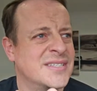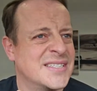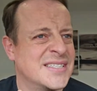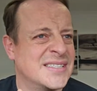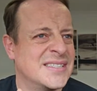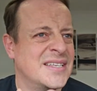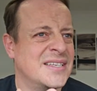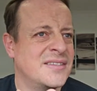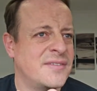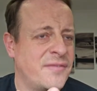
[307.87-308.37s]
The
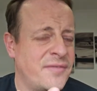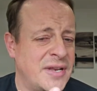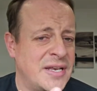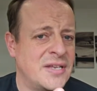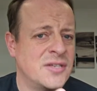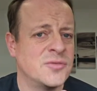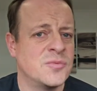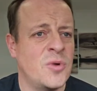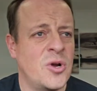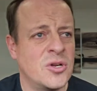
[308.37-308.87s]
defenders
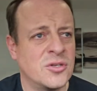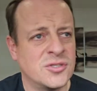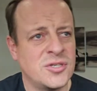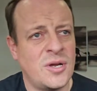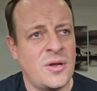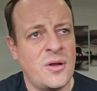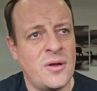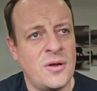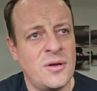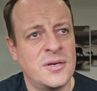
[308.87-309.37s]
worked
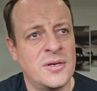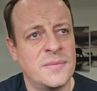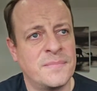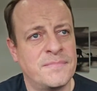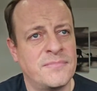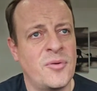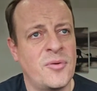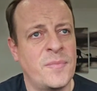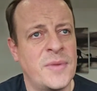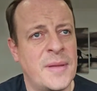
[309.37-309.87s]
hard.
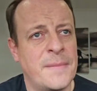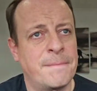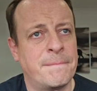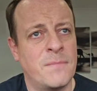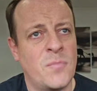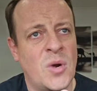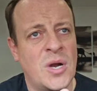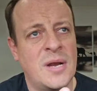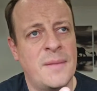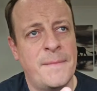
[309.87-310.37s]
Probably one
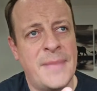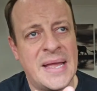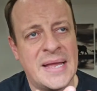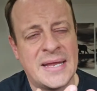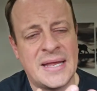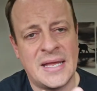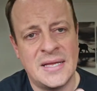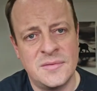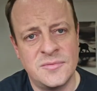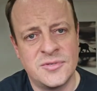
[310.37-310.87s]
of the better
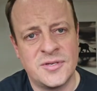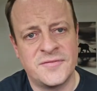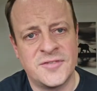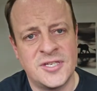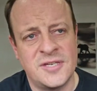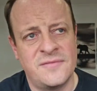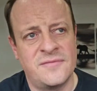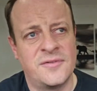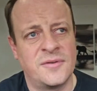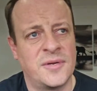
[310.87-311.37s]
games I've seen
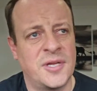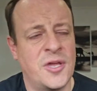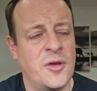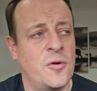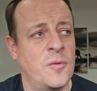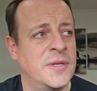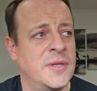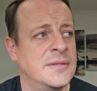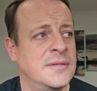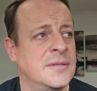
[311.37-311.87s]
from
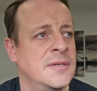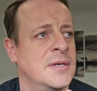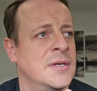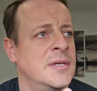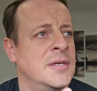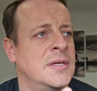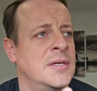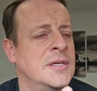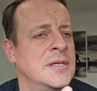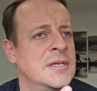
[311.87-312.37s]
Kilman
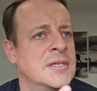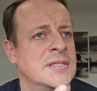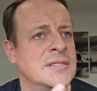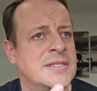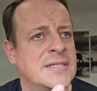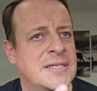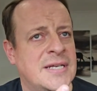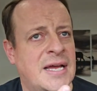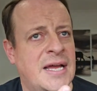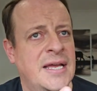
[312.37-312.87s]

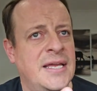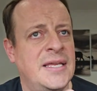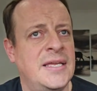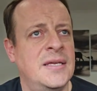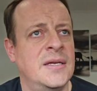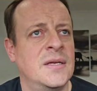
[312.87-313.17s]
today.